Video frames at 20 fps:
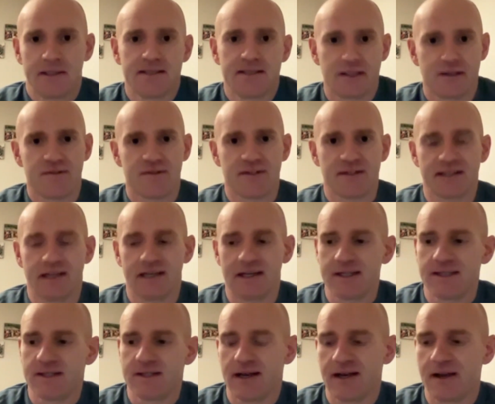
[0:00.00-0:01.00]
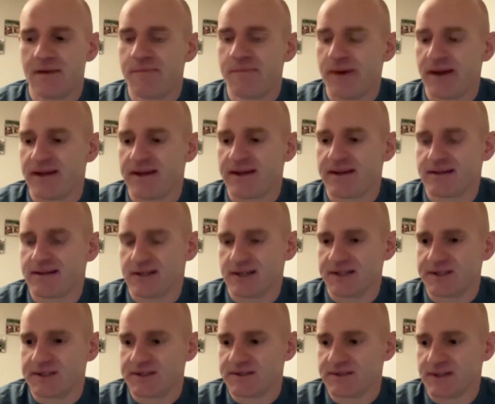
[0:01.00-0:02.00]
different Olympic kind
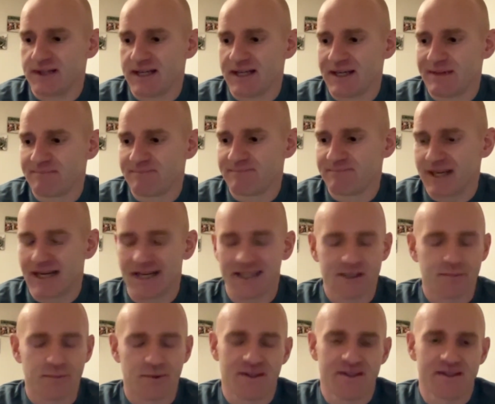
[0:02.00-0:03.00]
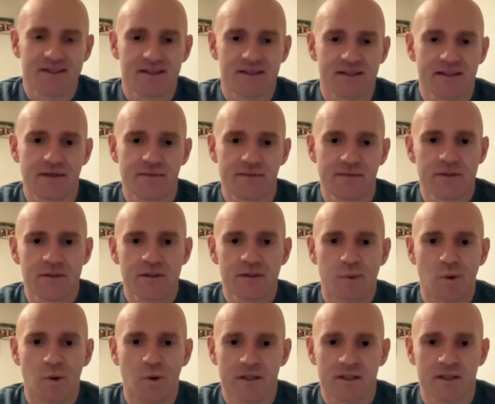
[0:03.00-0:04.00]
of aspirants in different
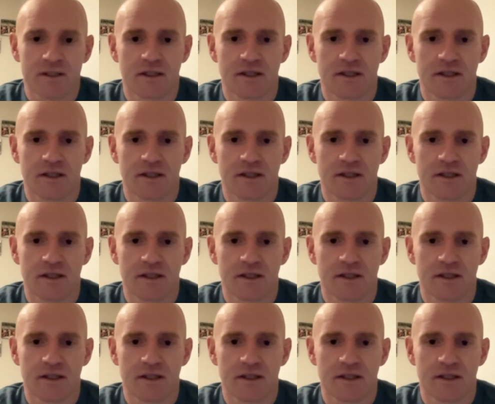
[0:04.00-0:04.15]
sports.